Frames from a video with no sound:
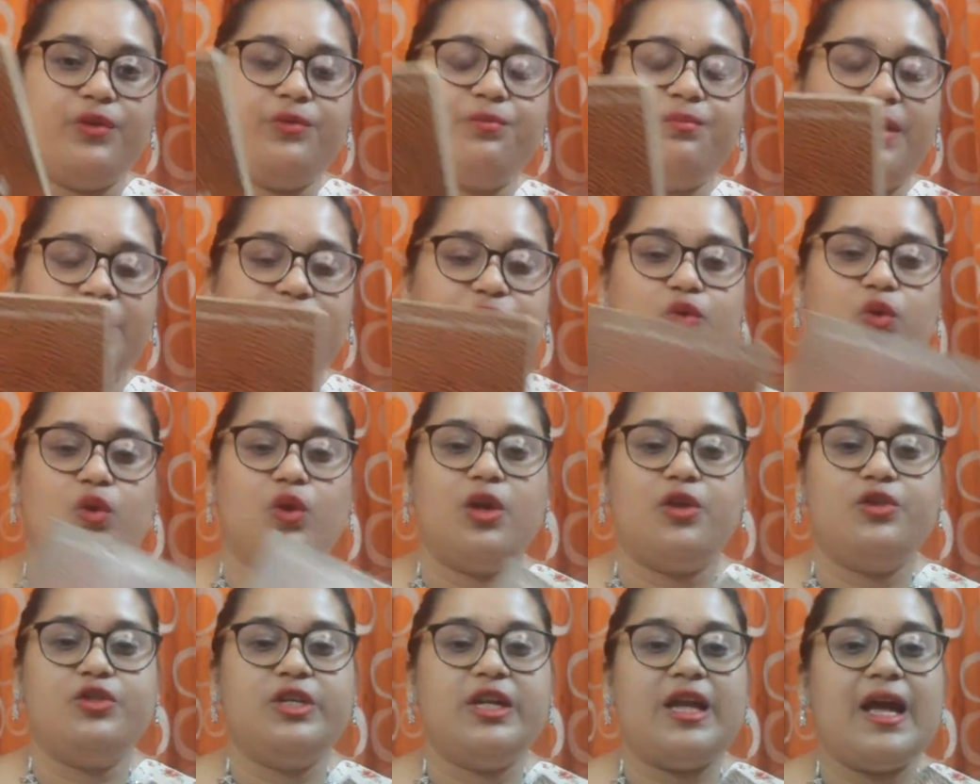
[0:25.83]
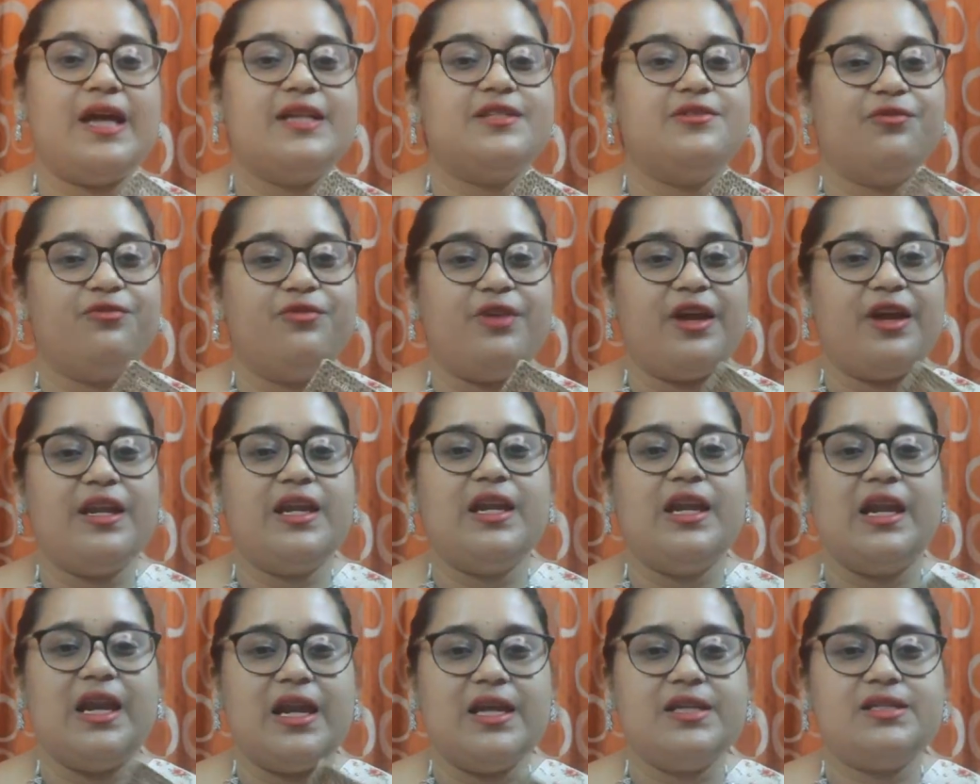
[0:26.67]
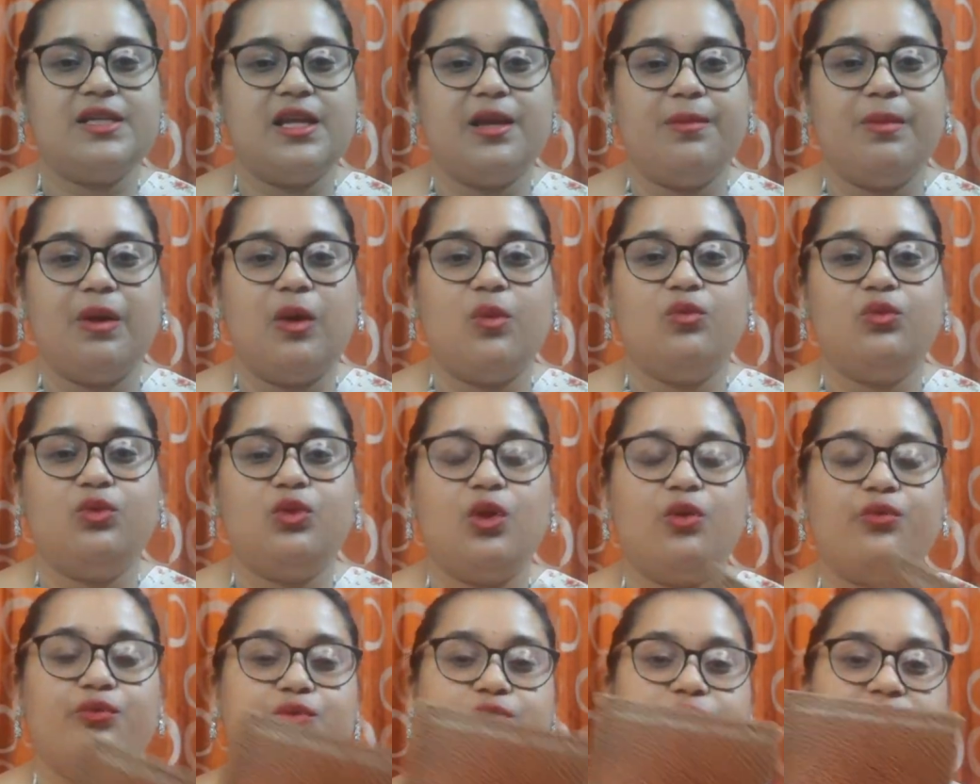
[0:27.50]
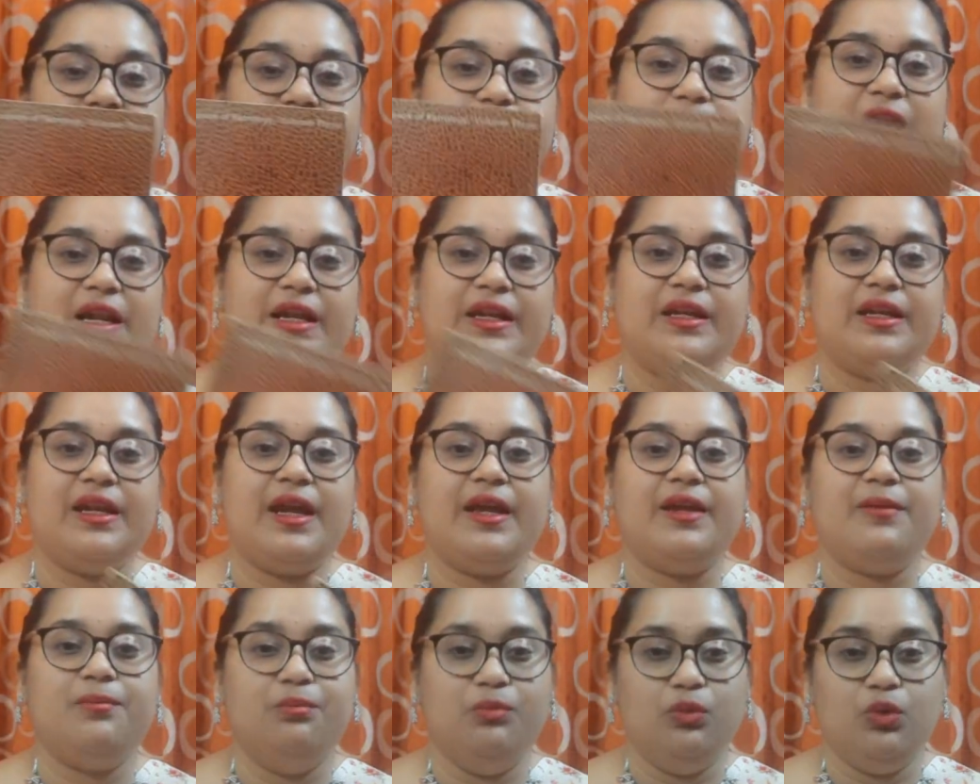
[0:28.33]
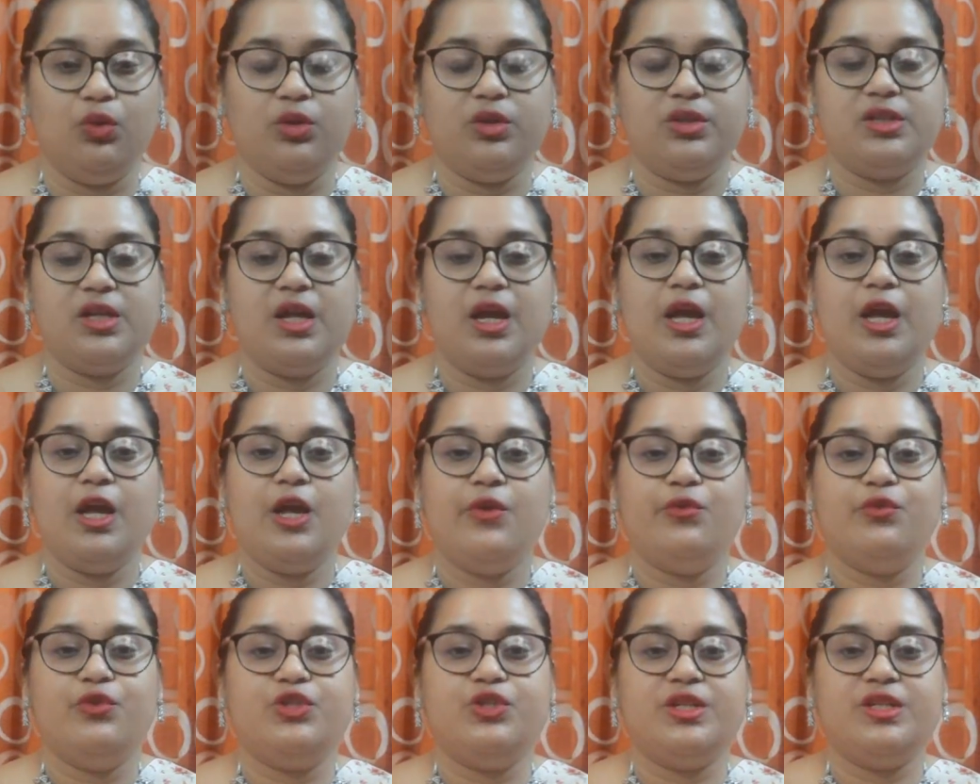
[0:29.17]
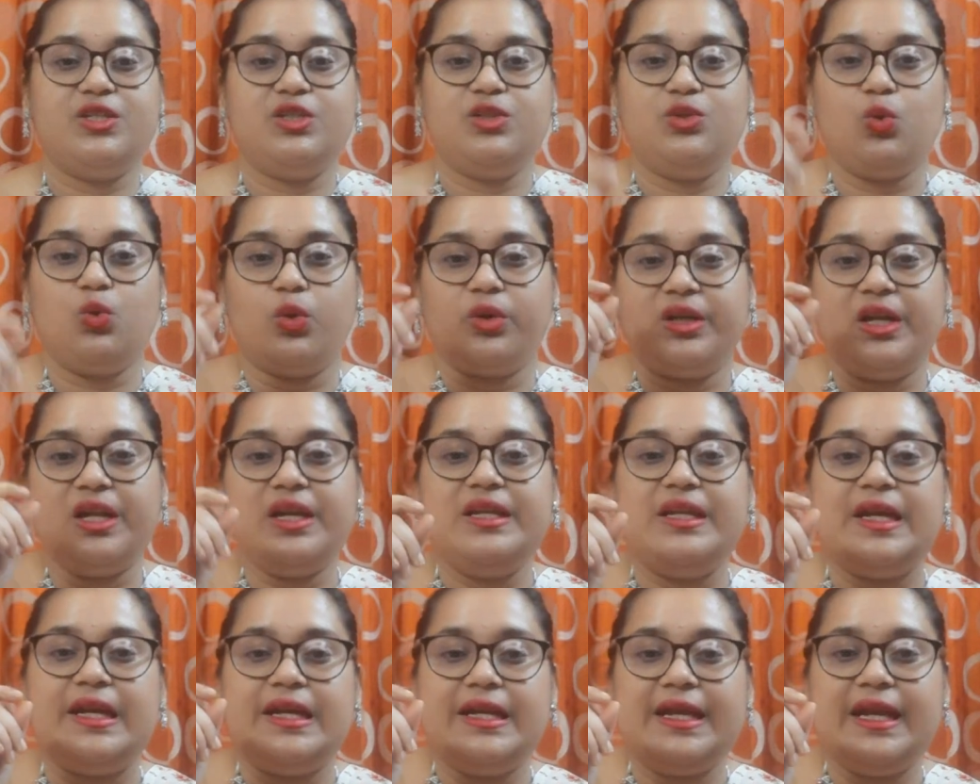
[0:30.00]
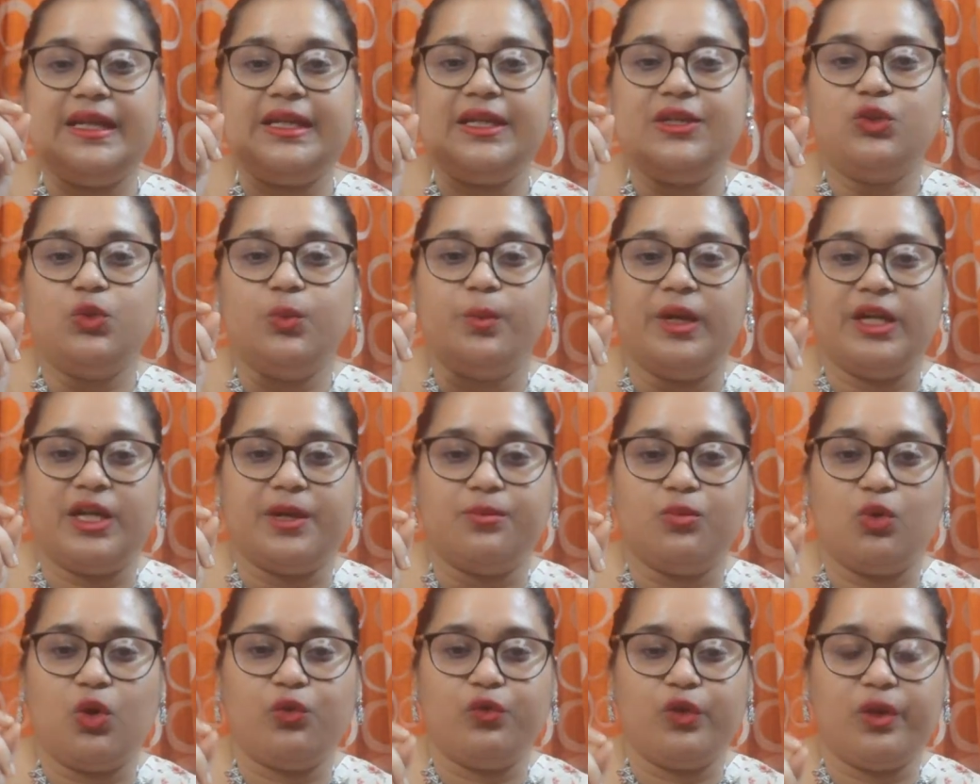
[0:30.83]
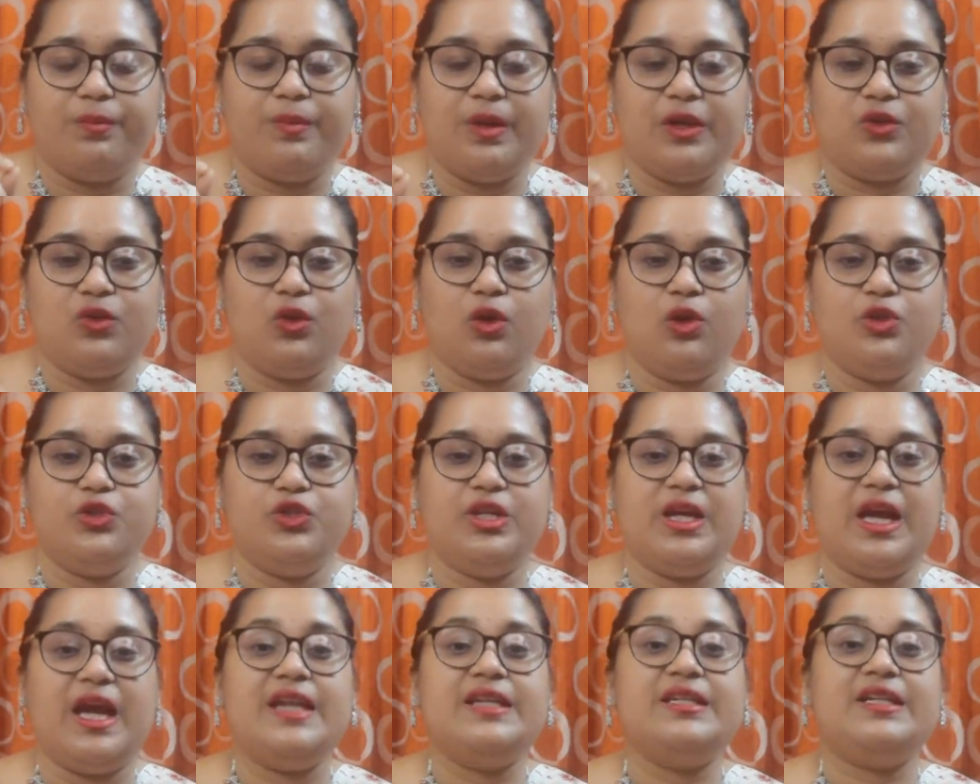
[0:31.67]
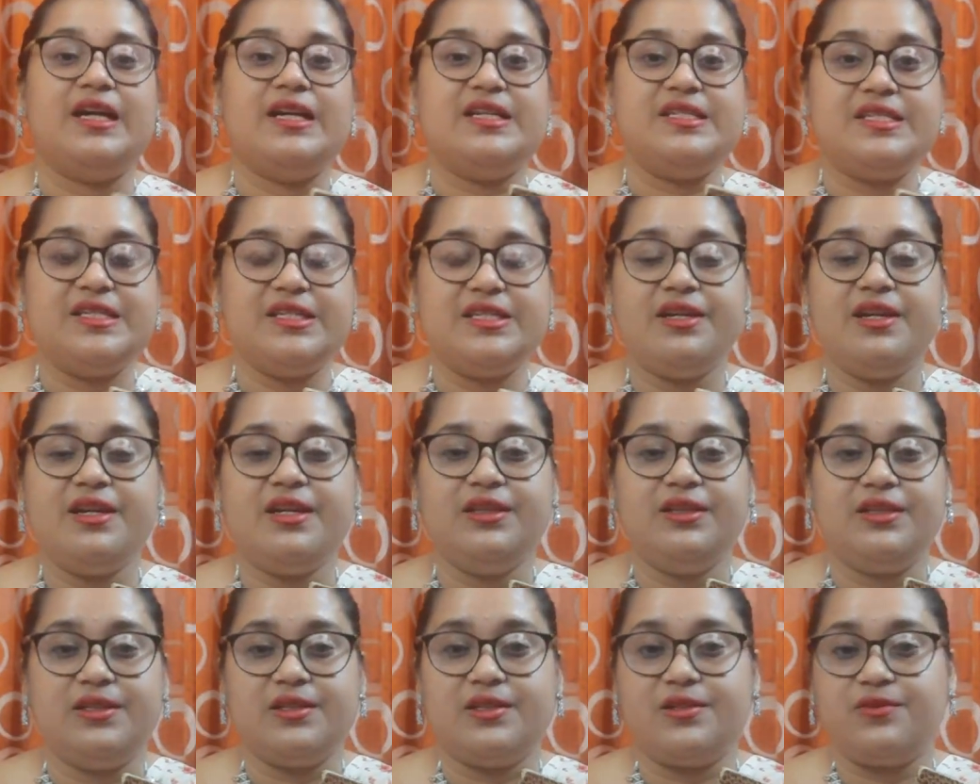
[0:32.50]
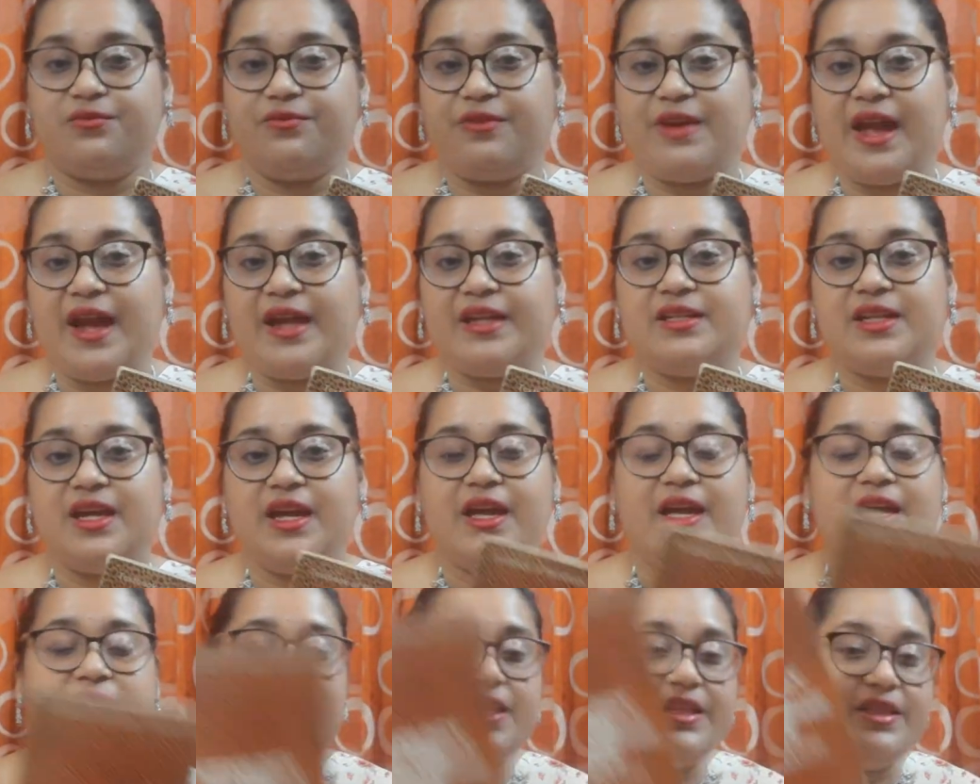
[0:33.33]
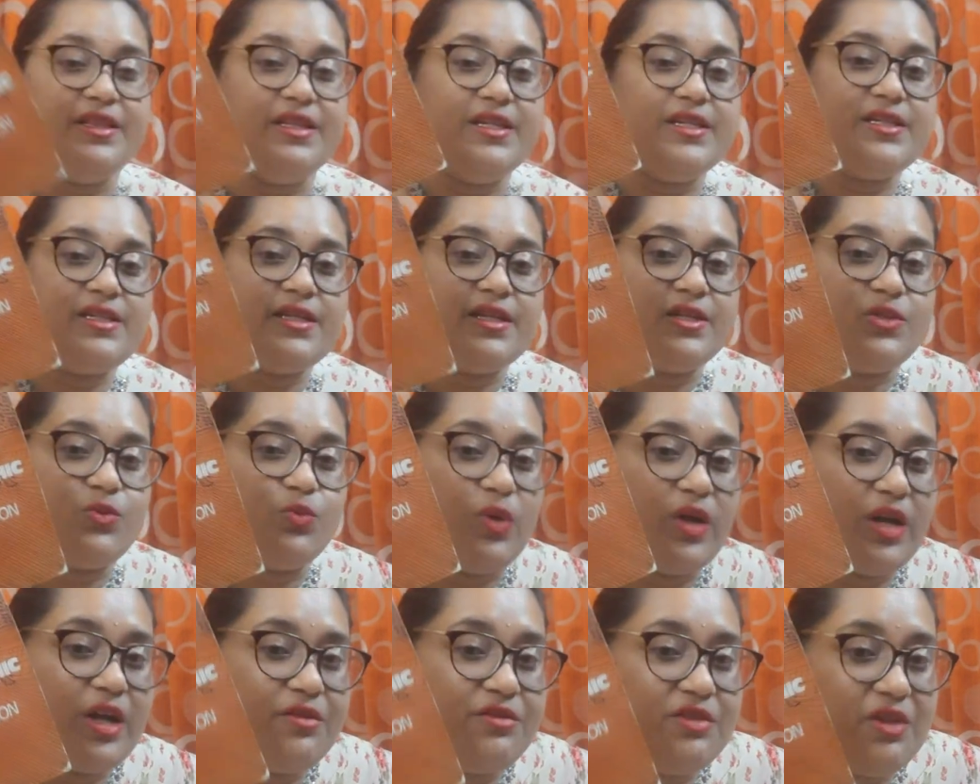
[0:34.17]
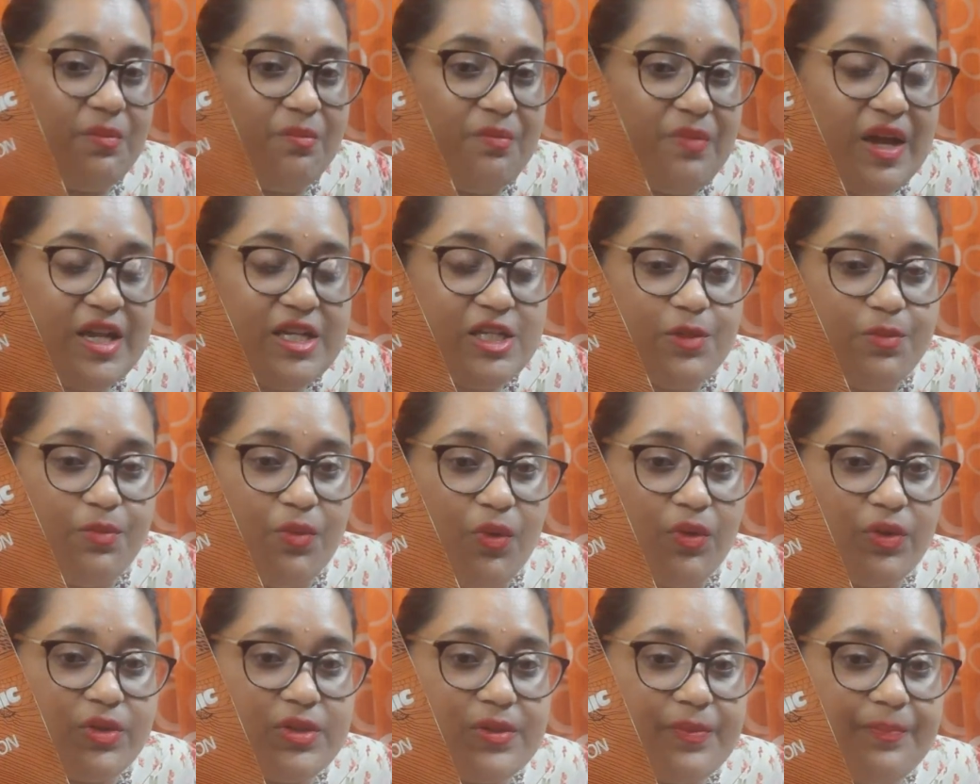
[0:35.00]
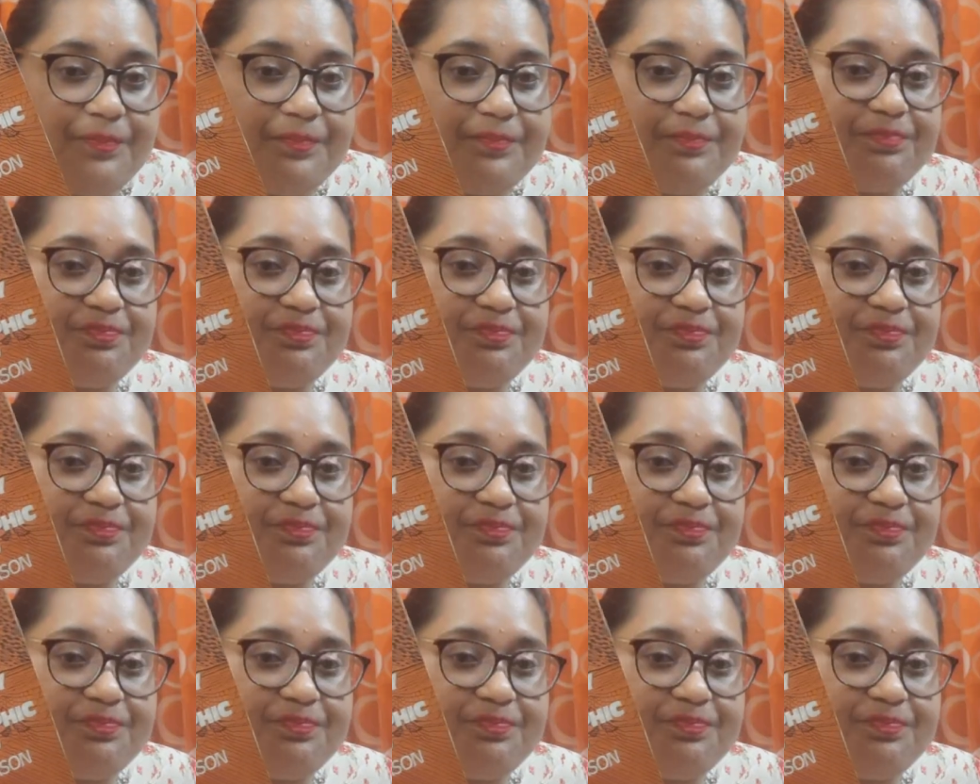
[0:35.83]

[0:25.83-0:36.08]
petrology has very less amount of like books which is totally dedicated to metamorphic petrology, and considering this fact, this is one of the best books.